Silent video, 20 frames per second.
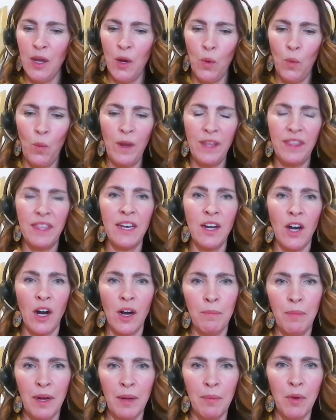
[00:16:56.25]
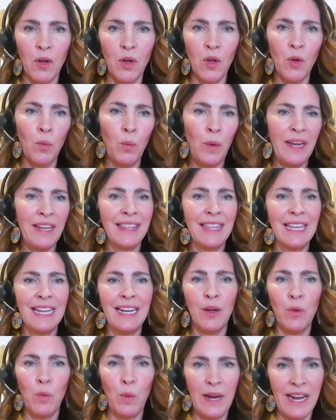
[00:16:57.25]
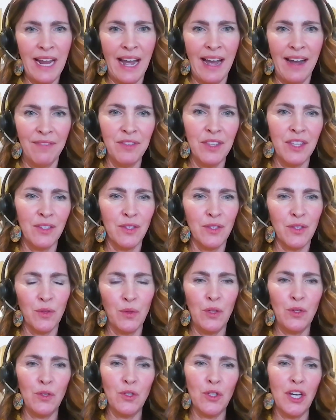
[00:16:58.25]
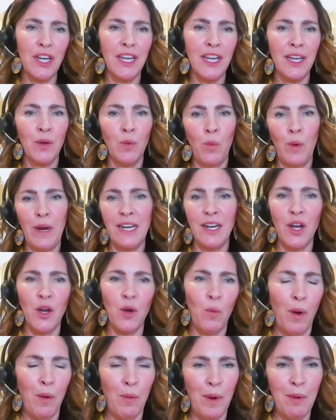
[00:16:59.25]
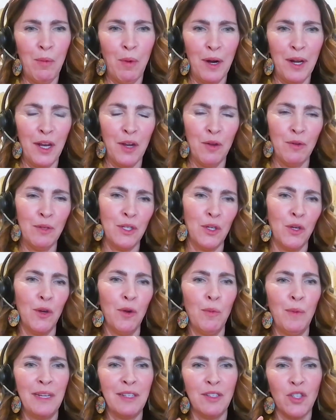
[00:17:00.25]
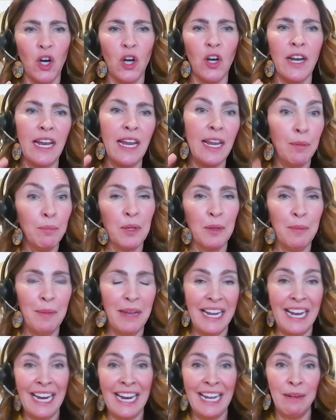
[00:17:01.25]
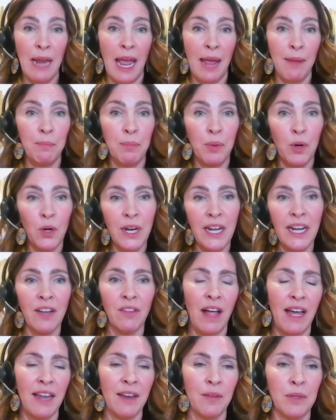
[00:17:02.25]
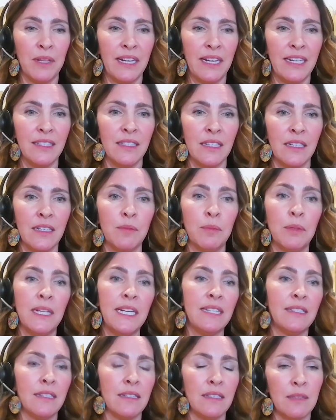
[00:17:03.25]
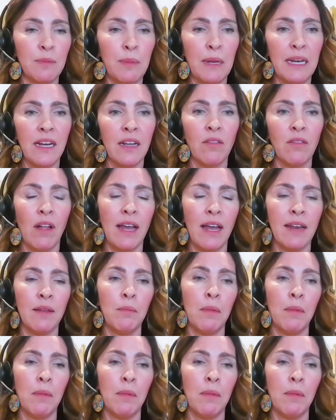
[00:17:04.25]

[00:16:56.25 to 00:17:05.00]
within our bubble, we think we have the solution, we know what we want to go do, and we start implementing and putting a lot of plans into place and spending a lot of